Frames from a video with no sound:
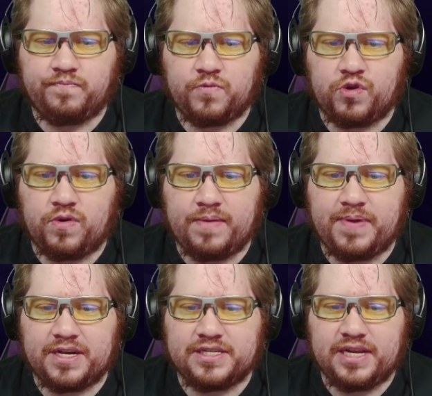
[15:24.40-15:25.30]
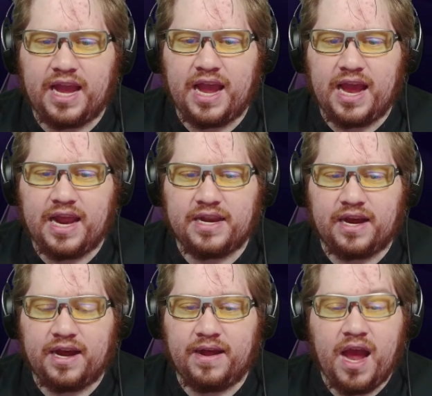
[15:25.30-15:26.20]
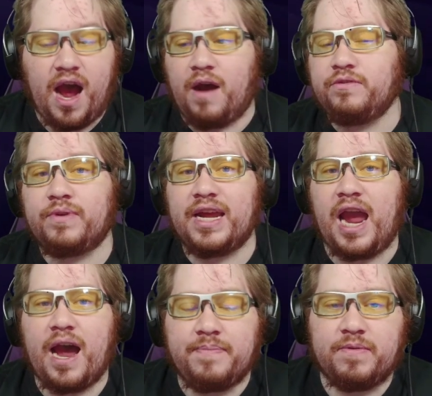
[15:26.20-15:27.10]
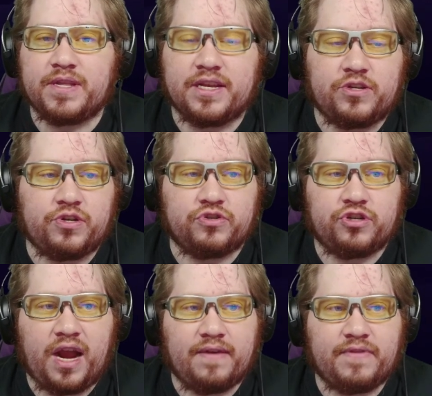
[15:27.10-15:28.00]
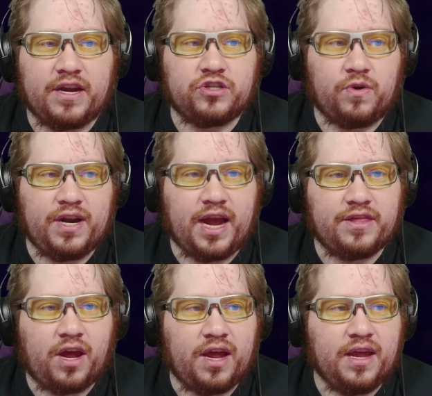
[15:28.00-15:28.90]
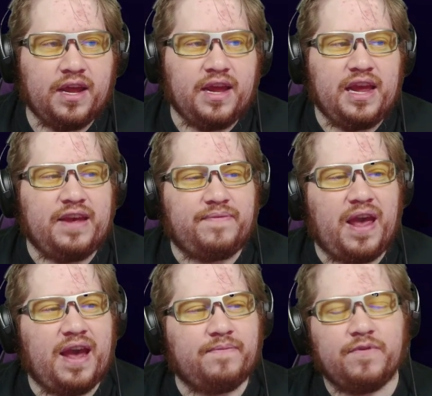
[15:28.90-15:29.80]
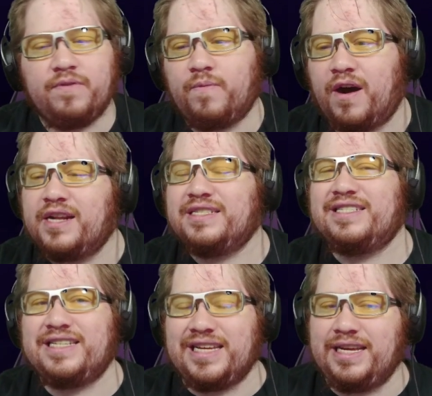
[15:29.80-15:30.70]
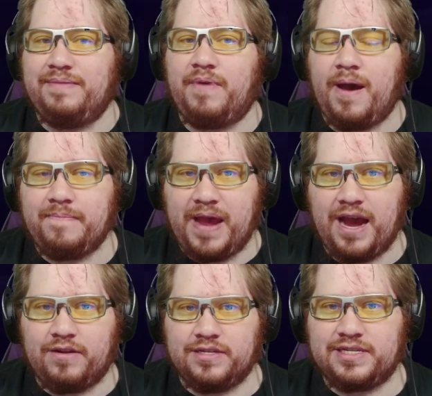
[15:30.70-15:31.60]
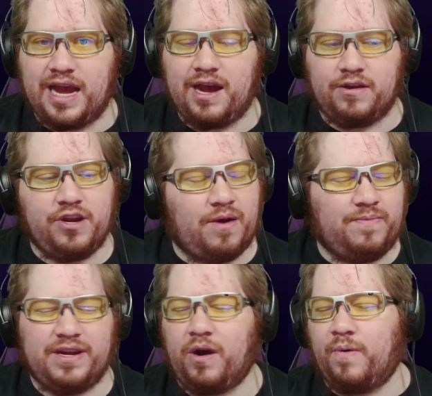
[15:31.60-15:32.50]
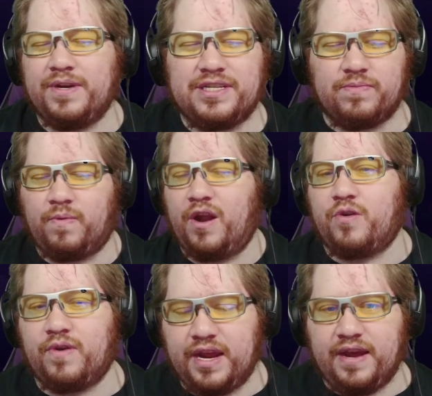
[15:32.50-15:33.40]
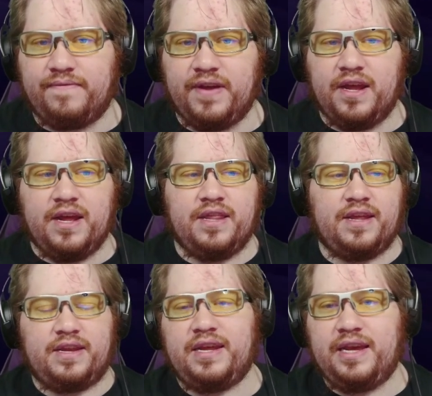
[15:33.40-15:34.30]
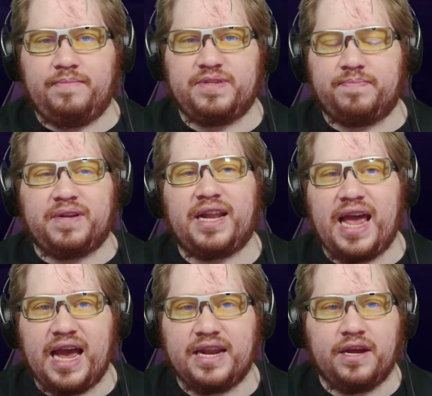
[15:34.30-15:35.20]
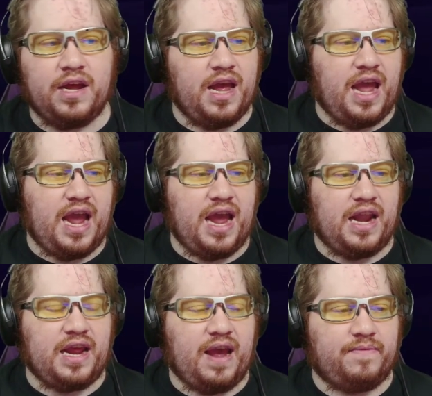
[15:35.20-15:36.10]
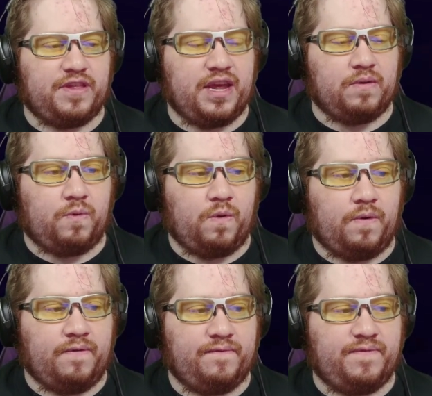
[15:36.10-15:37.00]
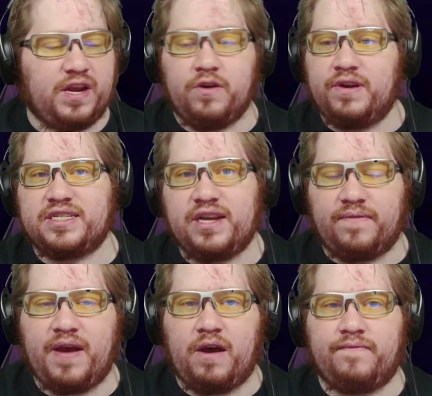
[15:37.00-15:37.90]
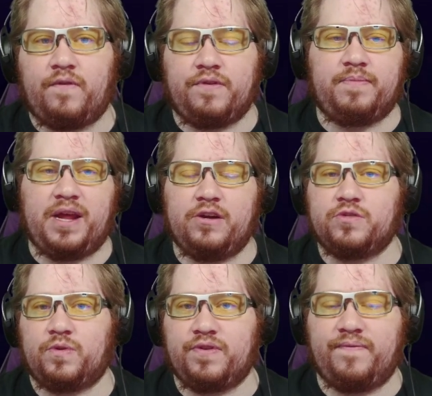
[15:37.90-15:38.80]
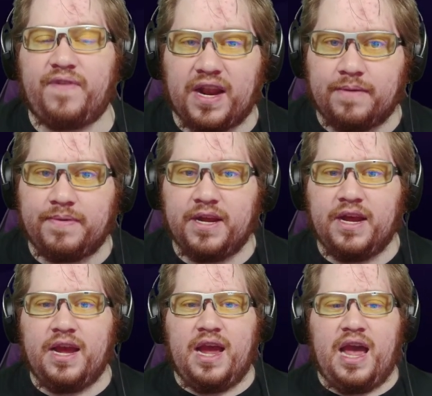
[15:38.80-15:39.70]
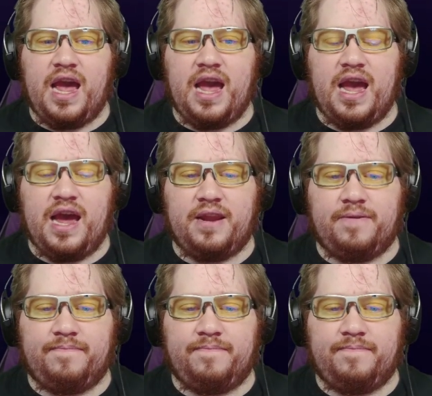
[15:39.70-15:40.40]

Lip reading: great picks, and I was really happy with this year's draft. I enjoyed it. I thought if everyone's team pounds out, we always wonder if the team's plan and everything will figure itself out, all the players will develop and,